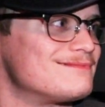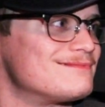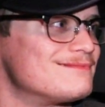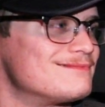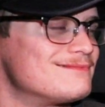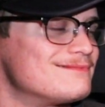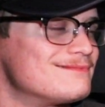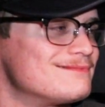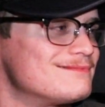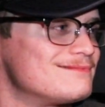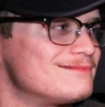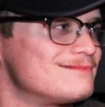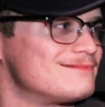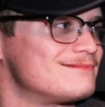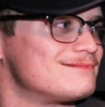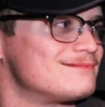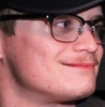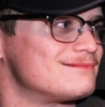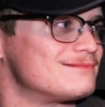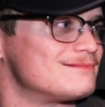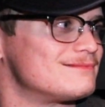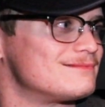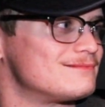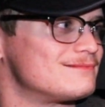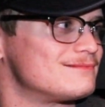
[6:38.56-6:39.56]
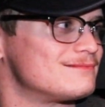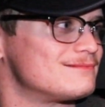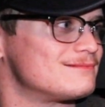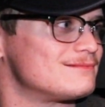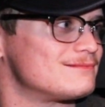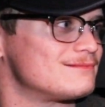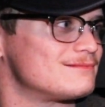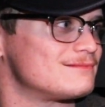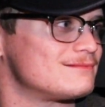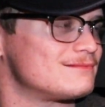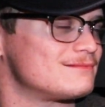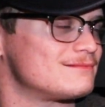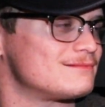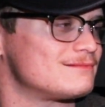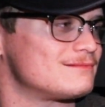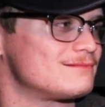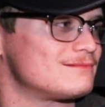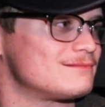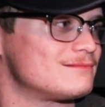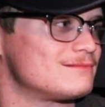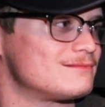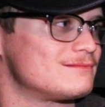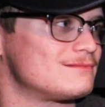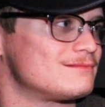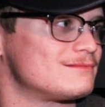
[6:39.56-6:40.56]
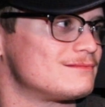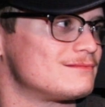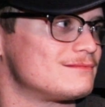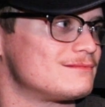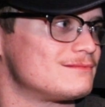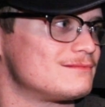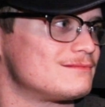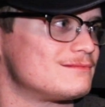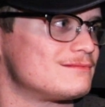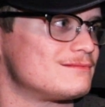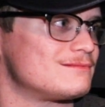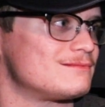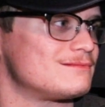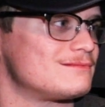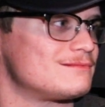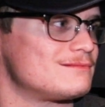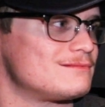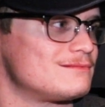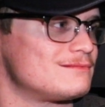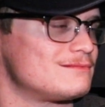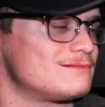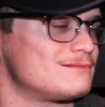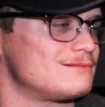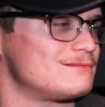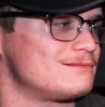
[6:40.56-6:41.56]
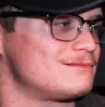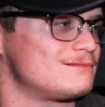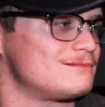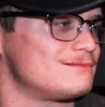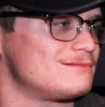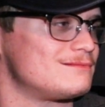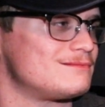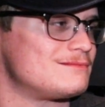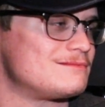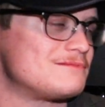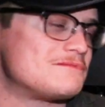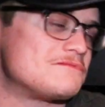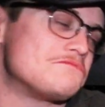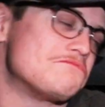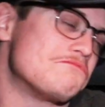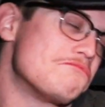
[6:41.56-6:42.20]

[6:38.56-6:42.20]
(not speaking)